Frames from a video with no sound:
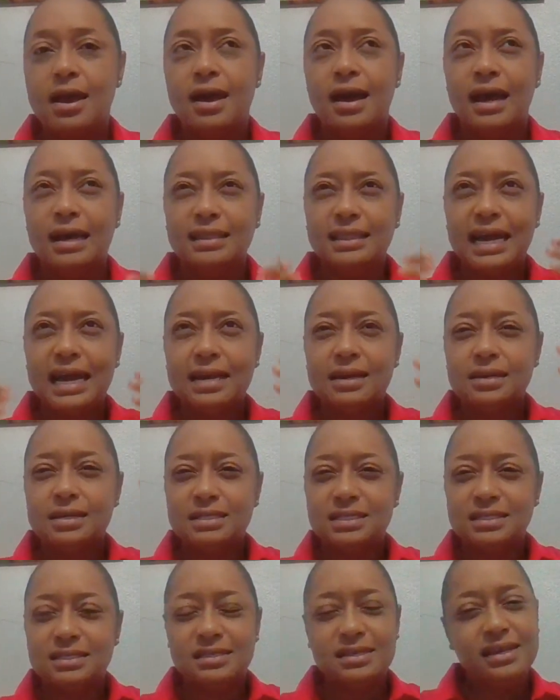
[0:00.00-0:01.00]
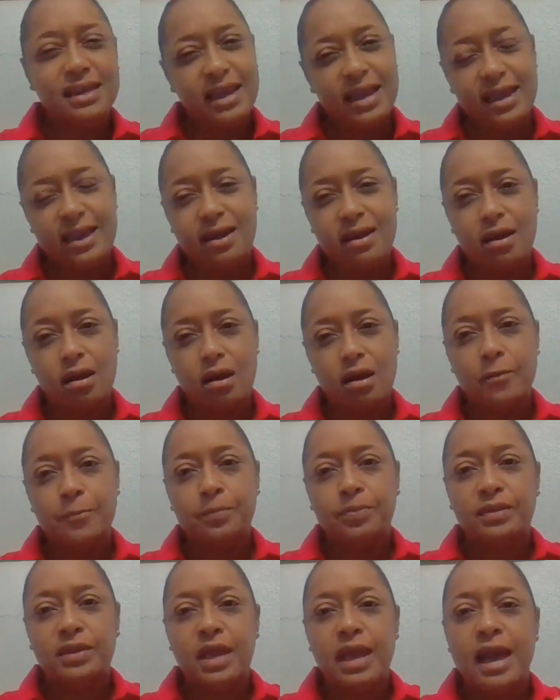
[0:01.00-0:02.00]
And that listening ear
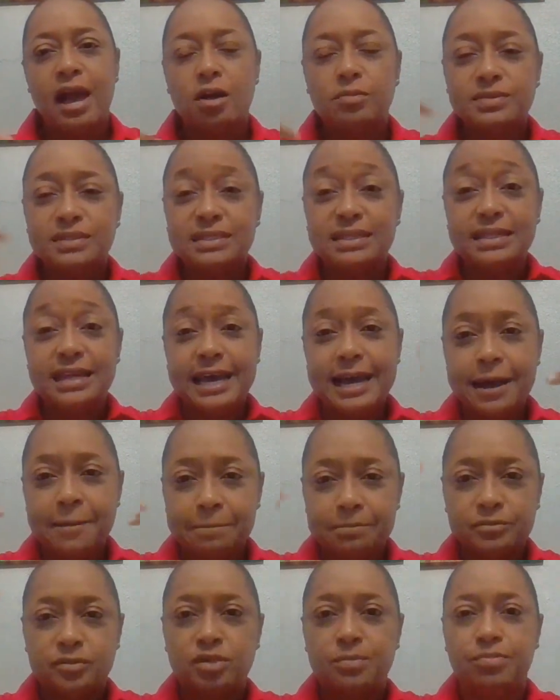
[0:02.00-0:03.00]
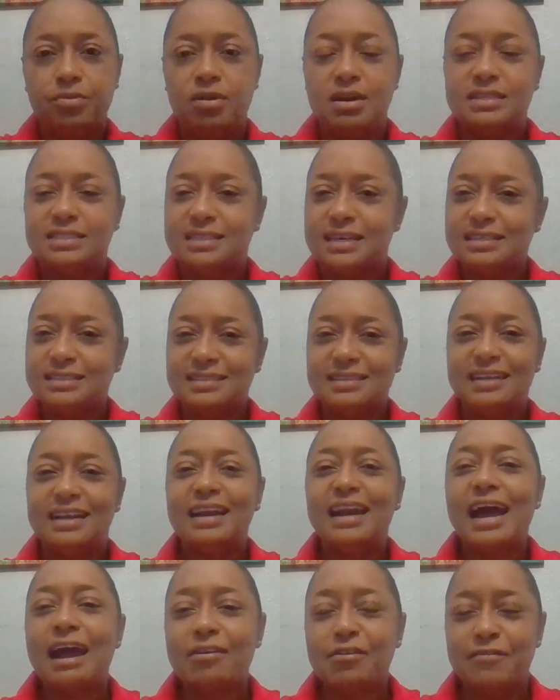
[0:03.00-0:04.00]
helps them to process and
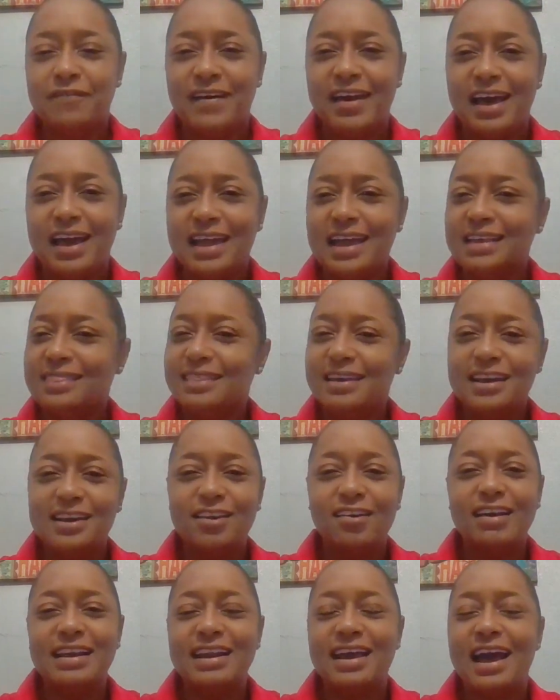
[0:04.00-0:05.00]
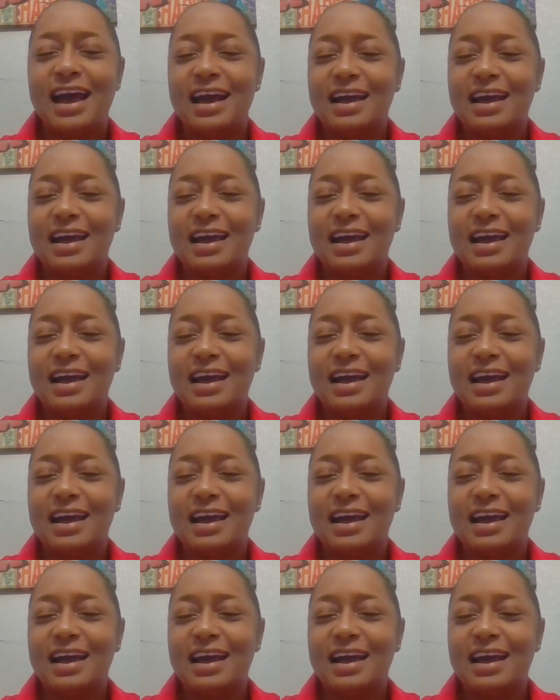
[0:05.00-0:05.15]
clarify, and they're not